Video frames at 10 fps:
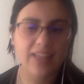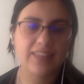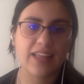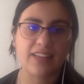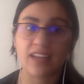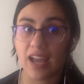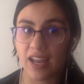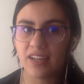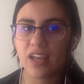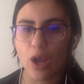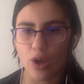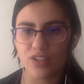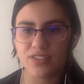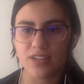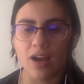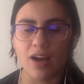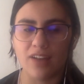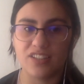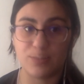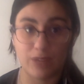that can cause
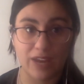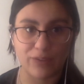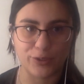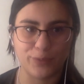this behavior.